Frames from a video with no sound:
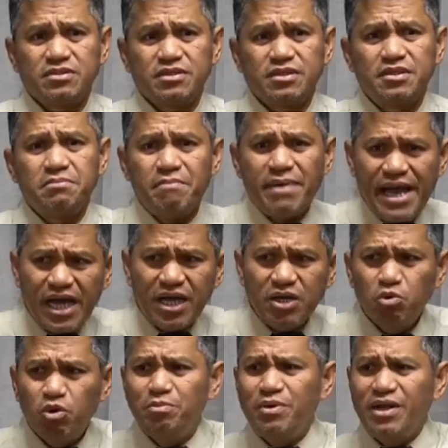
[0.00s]
Man
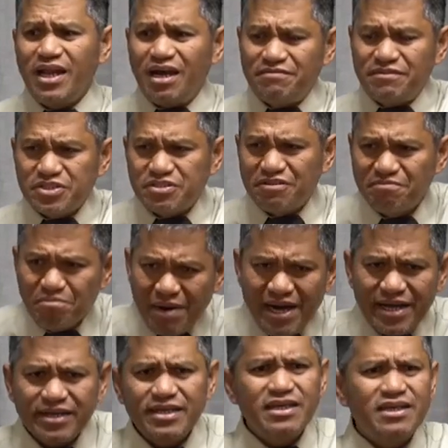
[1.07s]
will be lovers of
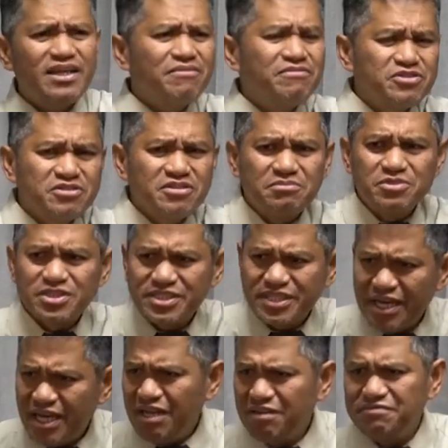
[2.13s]
money, lovers of
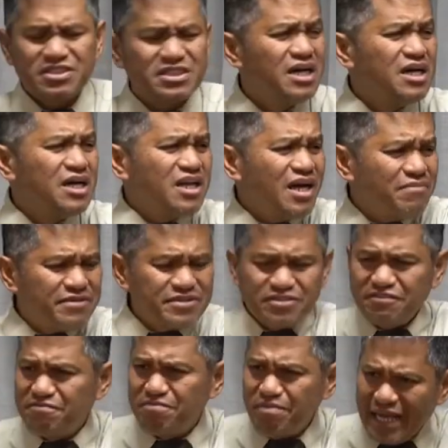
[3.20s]
themselves, lovers
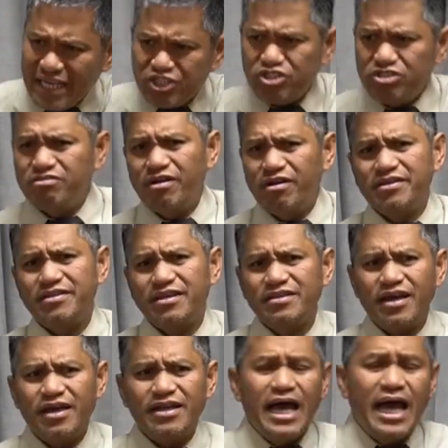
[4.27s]
of pleasure rather than
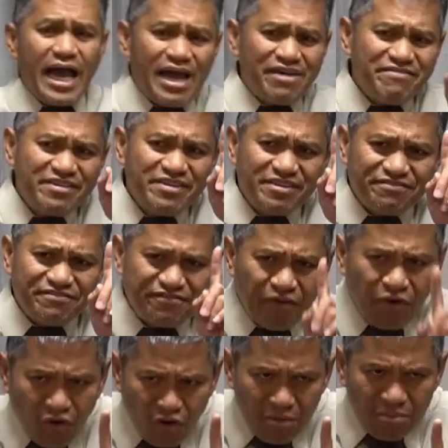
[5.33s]
God, having the
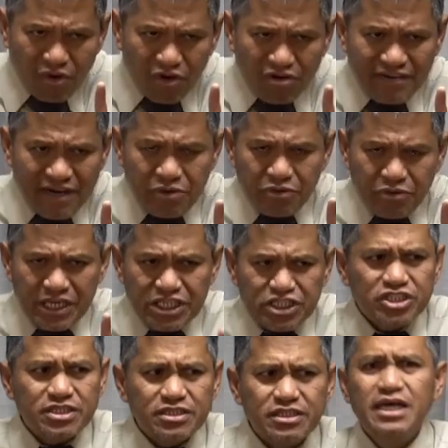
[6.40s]
form of a
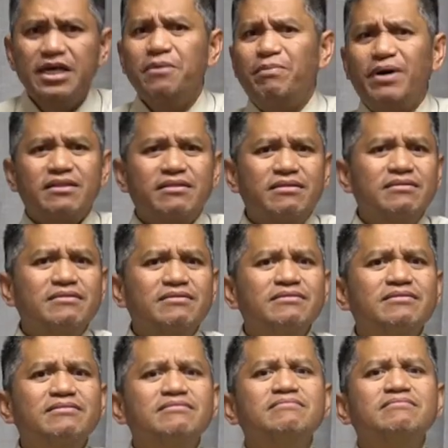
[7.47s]
religion, but
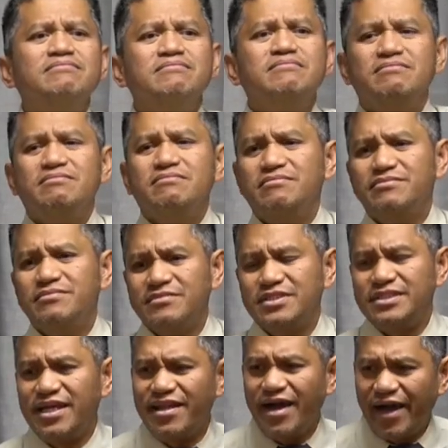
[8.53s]

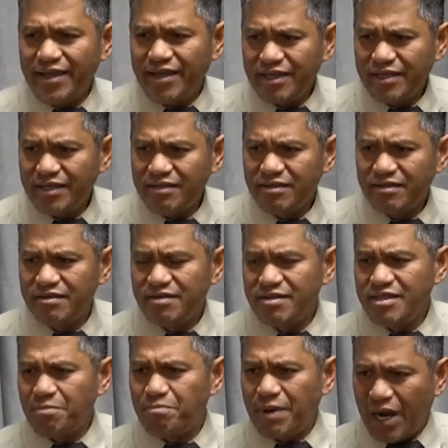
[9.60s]
denying the
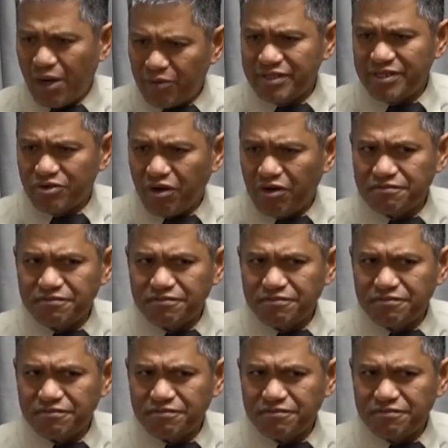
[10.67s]
power thereof.